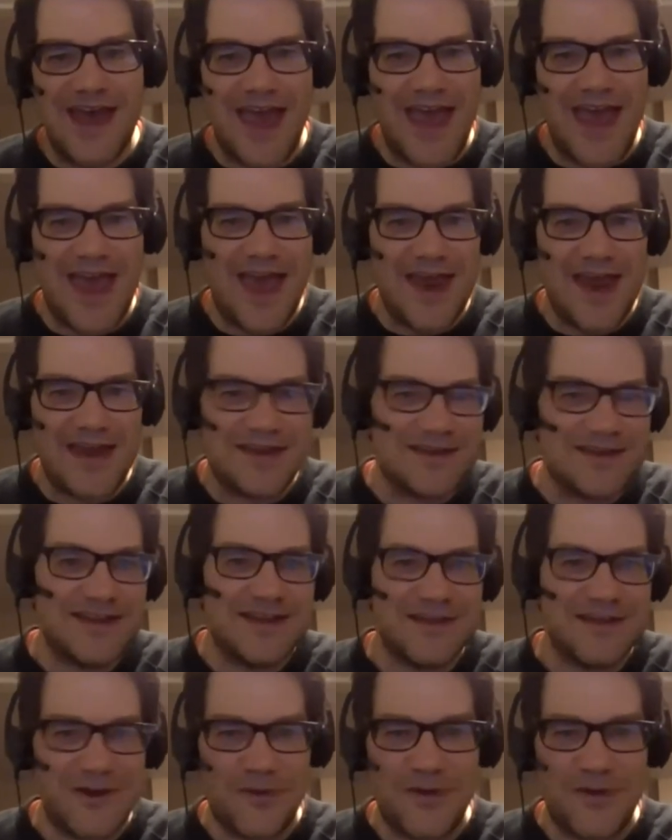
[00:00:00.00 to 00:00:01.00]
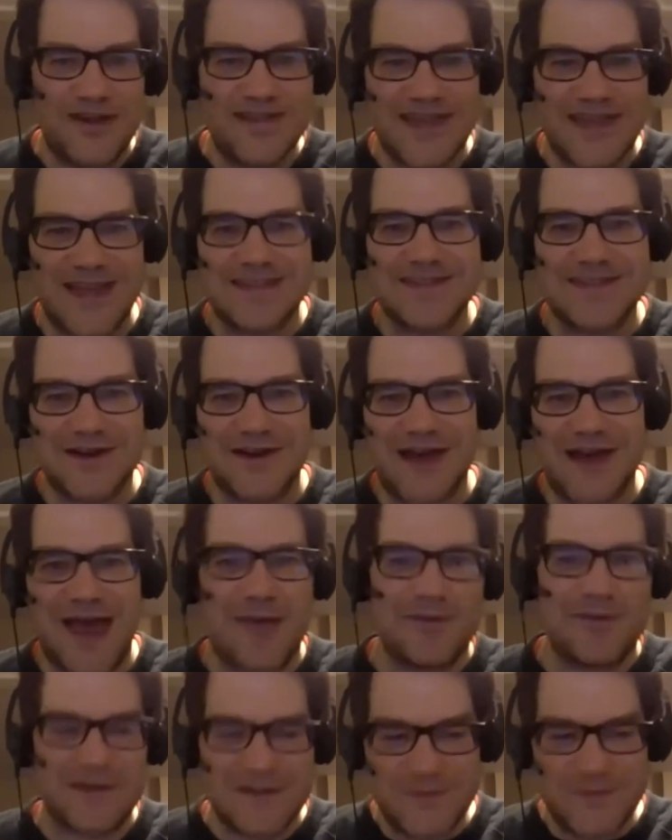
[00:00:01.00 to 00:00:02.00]
And, you know, once that started
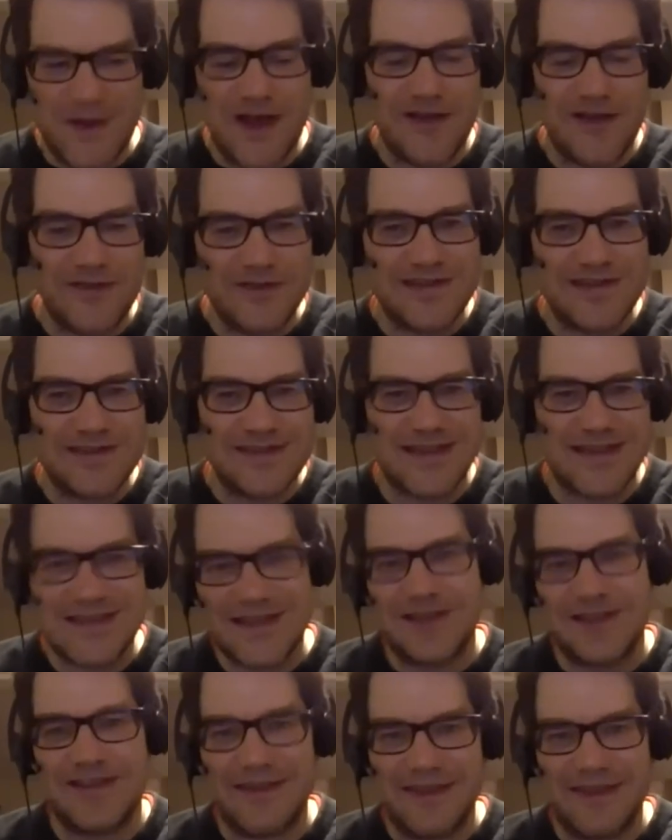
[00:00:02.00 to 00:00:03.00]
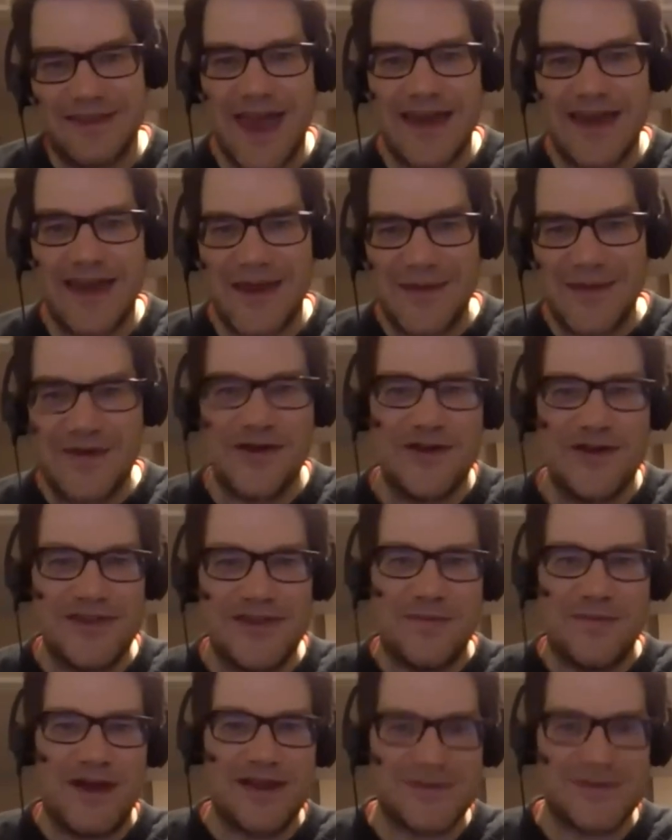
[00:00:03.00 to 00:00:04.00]
happening as well, since they sell it in that neighborhood,
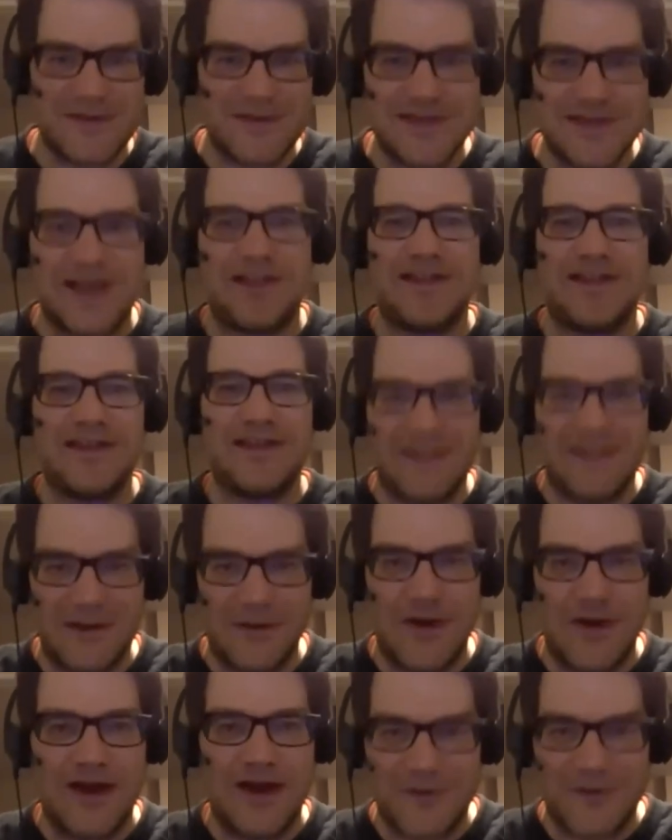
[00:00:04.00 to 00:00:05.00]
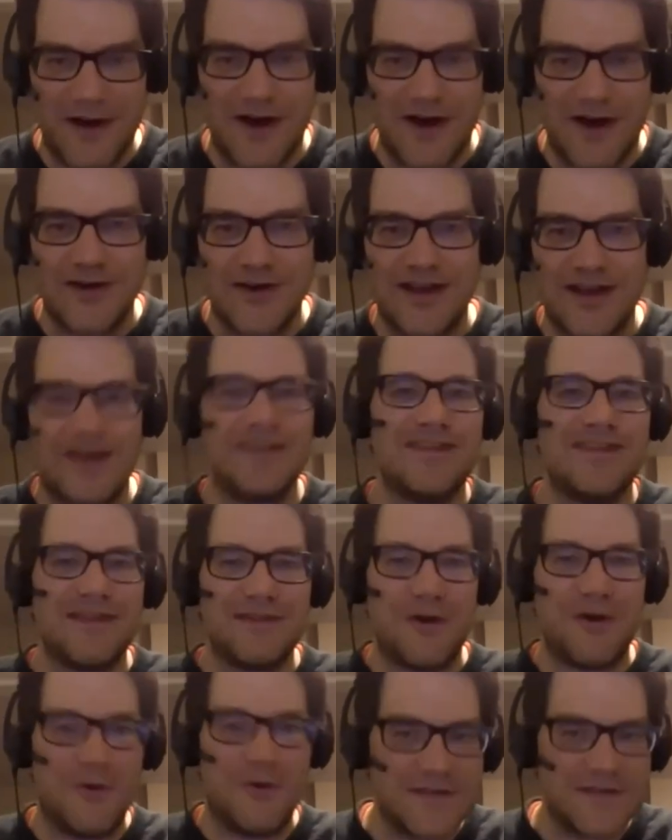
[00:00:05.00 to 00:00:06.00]
they might as well sell it in the greater area and
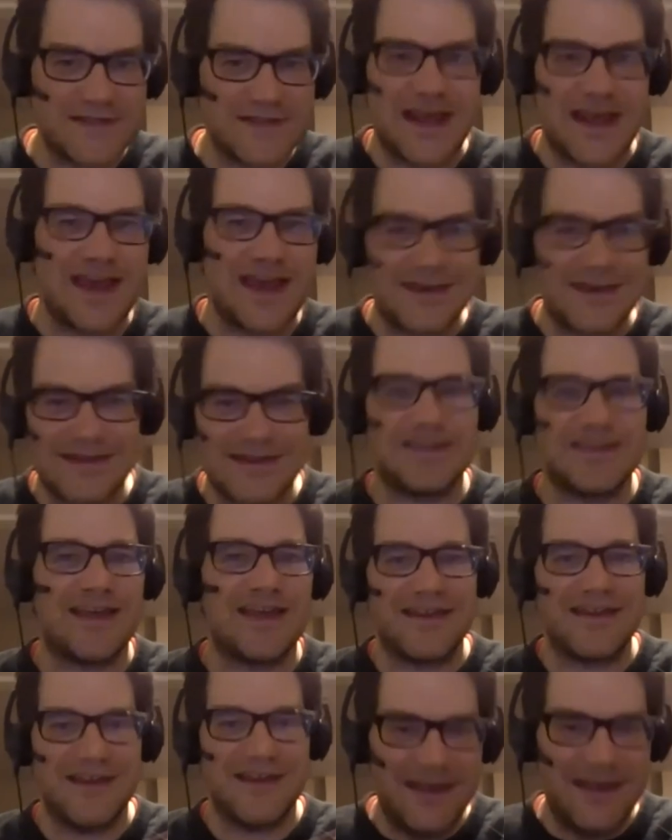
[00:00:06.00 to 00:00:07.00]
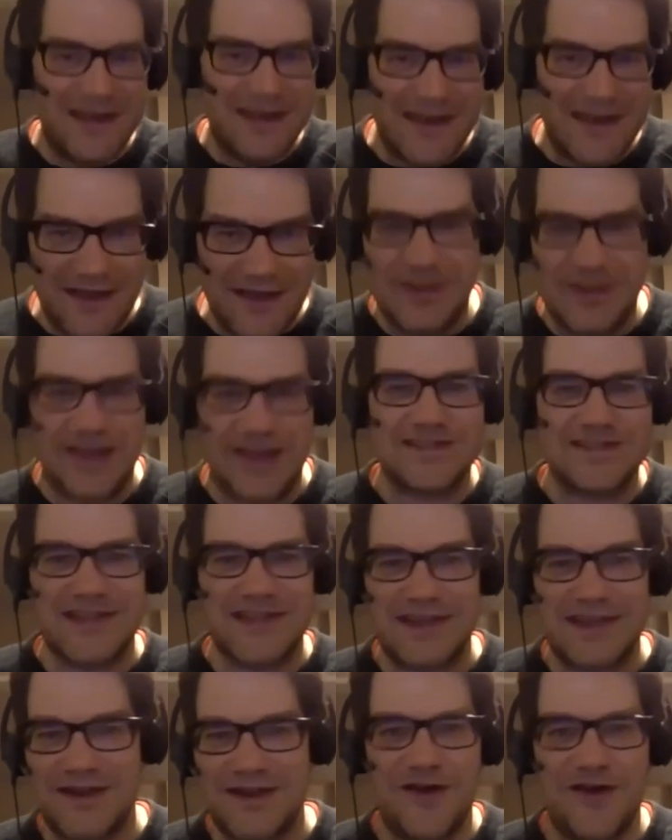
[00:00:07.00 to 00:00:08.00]
then the whole state. And then next
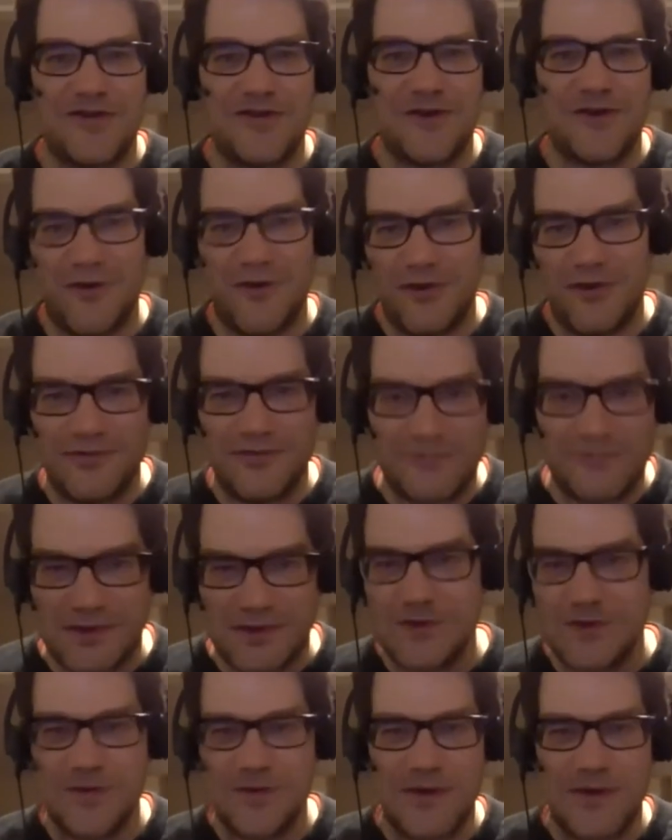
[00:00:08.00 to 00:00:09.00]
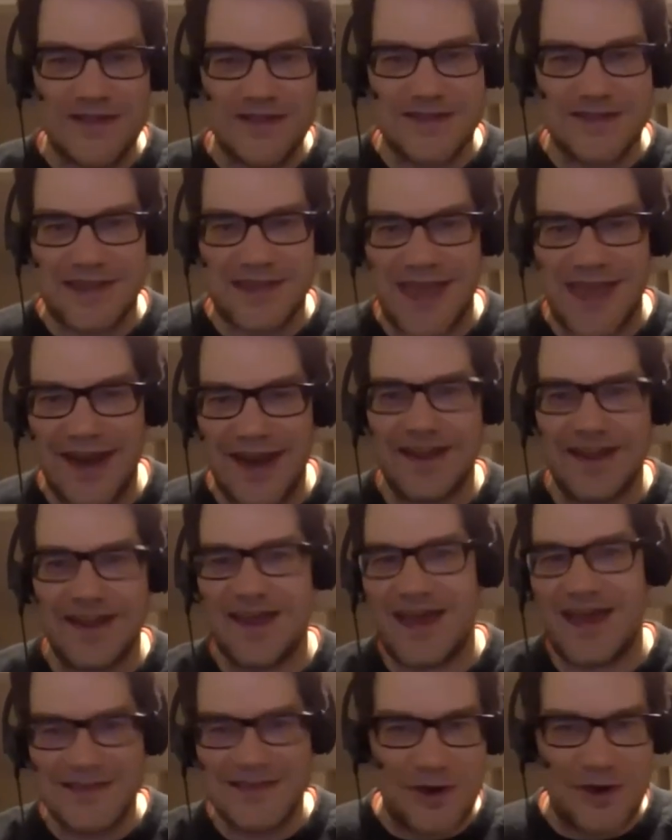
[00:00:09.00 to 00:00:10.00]
thing you know, the whole of the US and the Canada
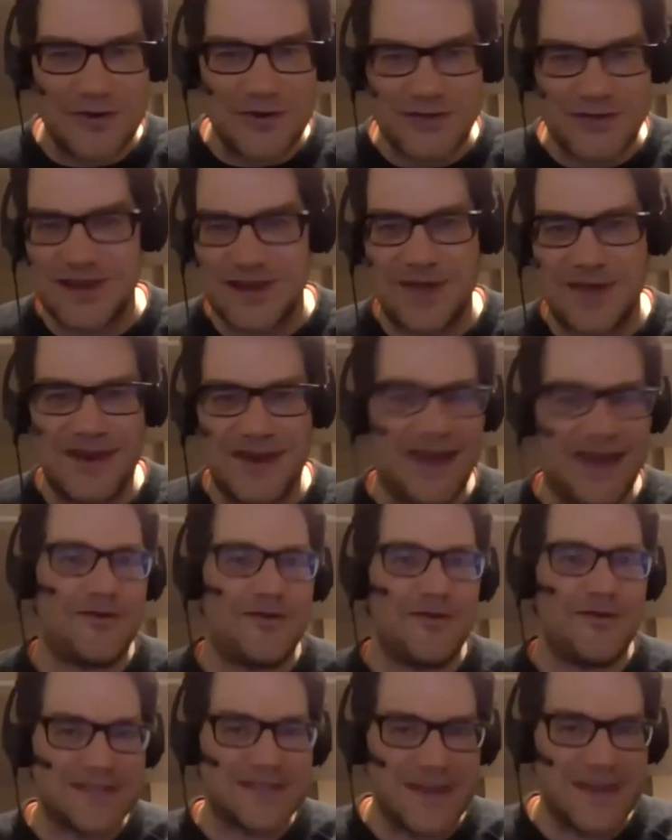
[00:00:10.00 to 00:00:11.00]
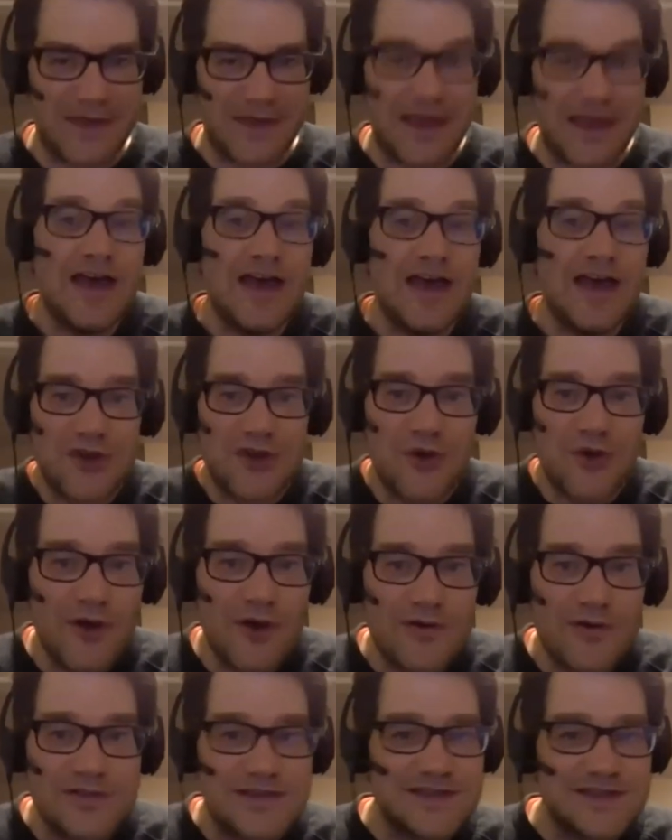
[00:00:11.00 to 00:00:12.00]
has kosher lemonade or something. So
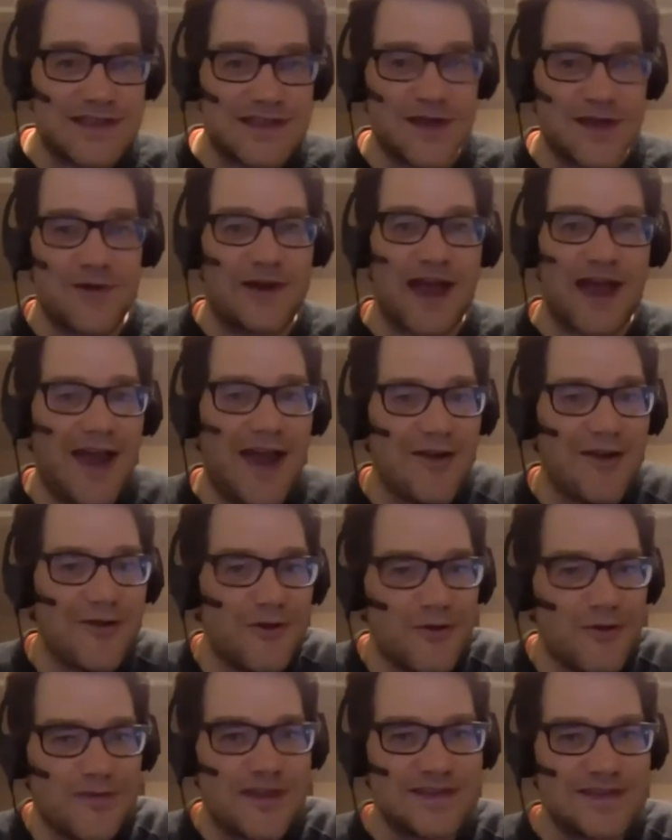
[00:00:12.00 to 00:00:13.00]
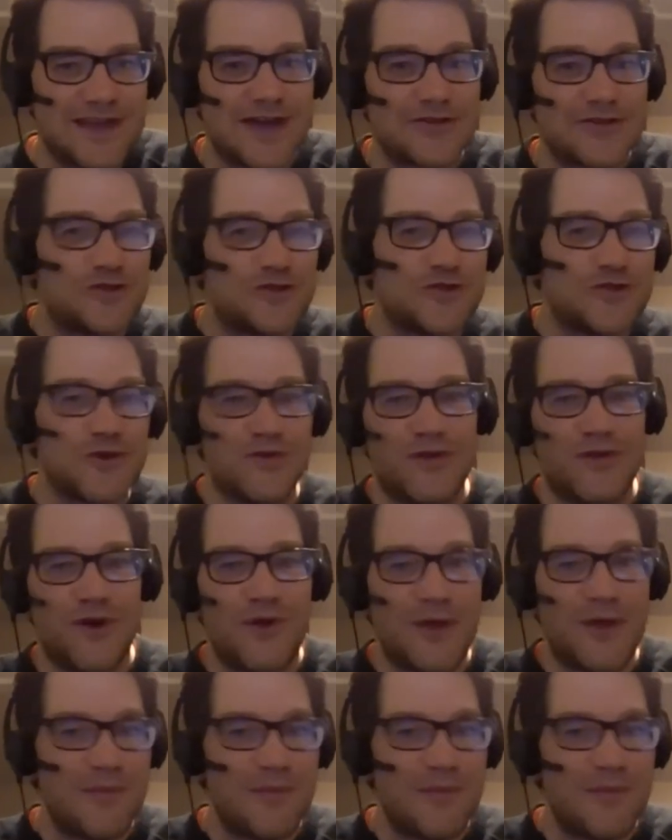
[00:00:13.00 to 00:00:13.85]
goes his theory. I don't know if that's actually true, though.